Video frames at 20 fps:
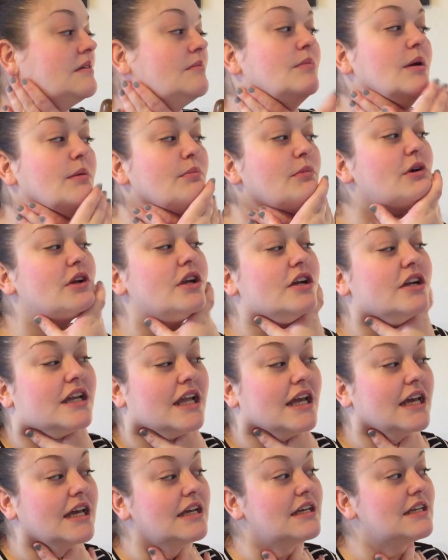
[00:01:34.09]
Remember your
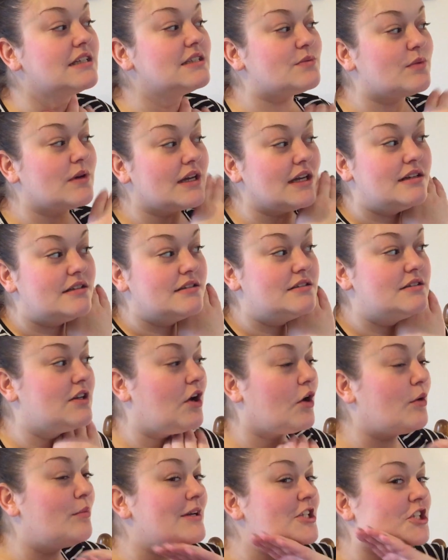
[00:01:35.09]
neck as well,
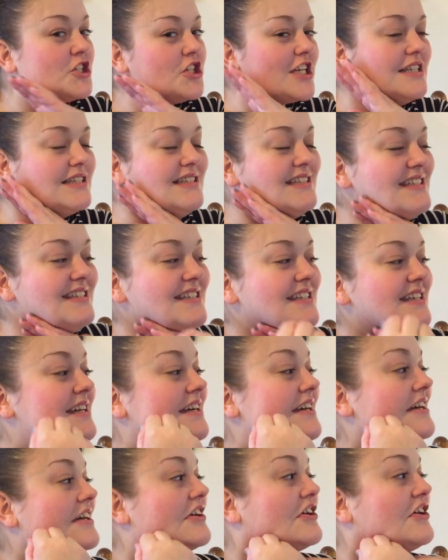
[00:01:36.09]
all my chins,
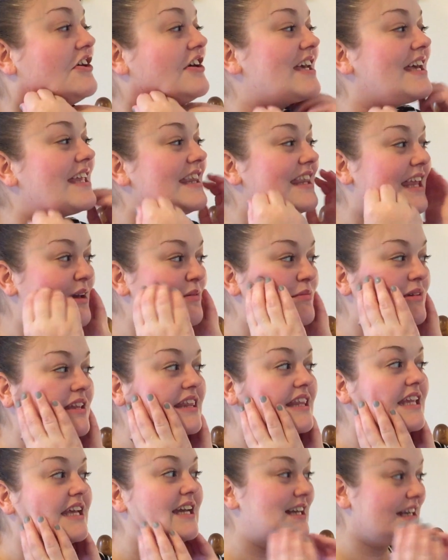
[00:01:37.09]
got to get them
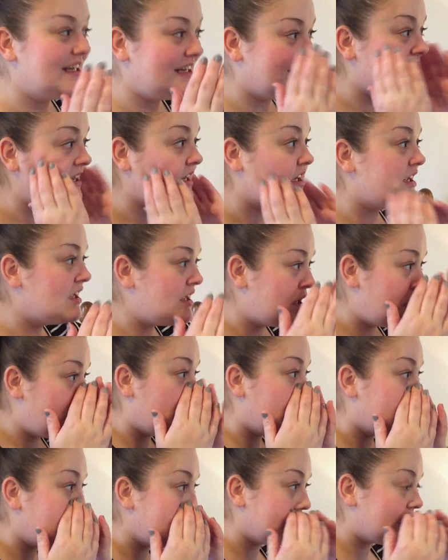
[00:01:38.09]
in there.
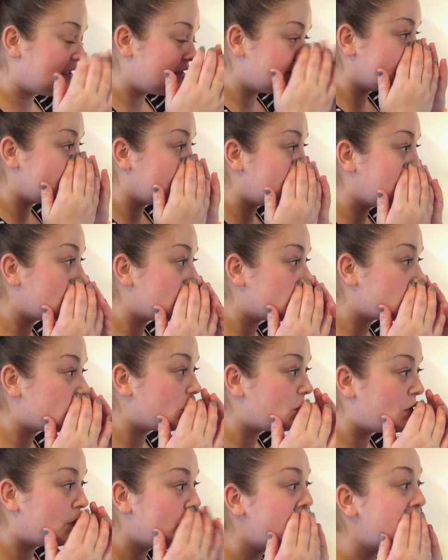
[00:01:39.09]
Right,
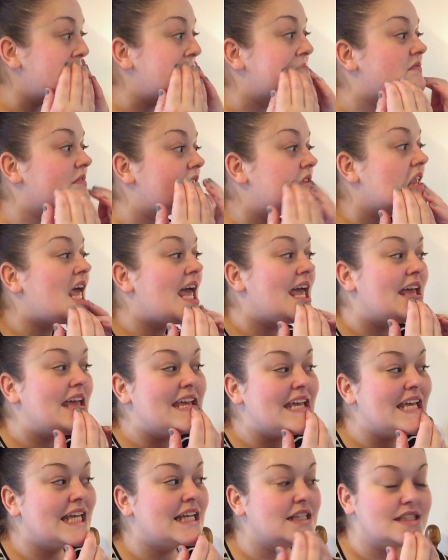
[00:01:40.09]
so
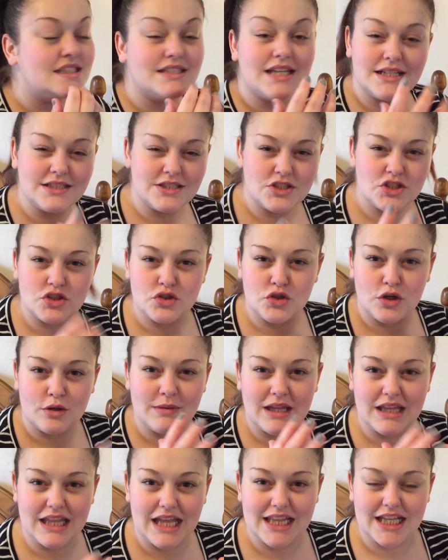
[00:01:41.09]
tend to
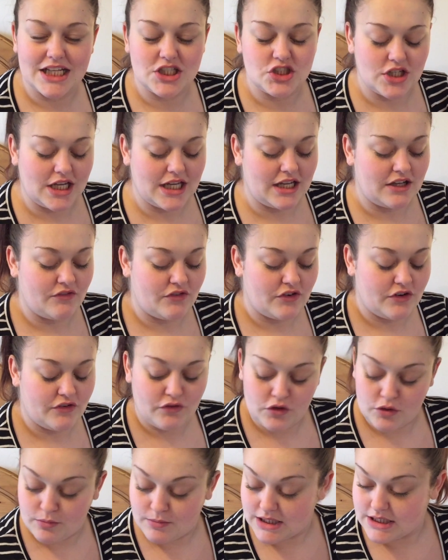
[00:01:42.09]
normally let that dry in for a
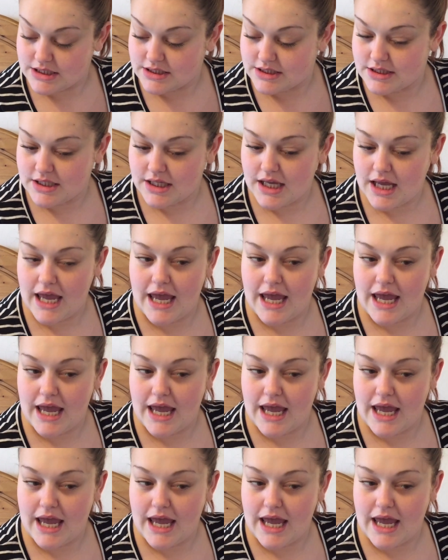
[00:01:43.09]
few minutes,